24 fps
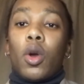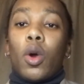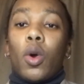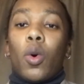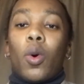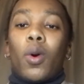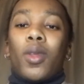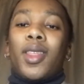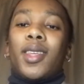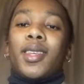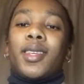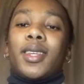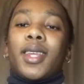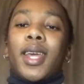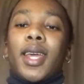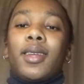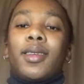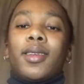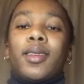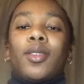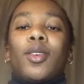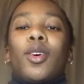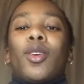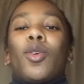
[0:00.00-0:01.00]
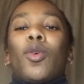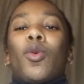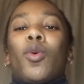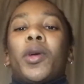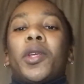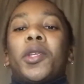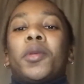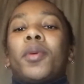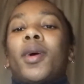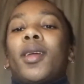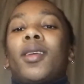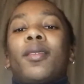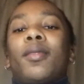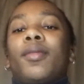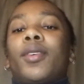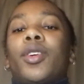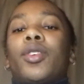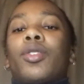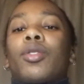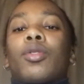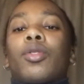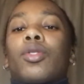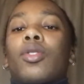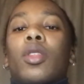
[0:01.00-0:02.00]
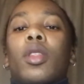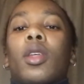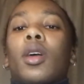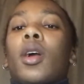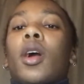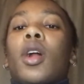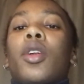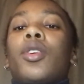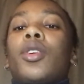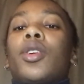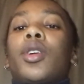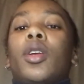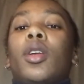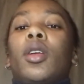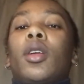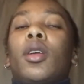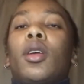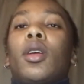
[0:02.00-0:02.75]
or the state is not always beneficial to the country,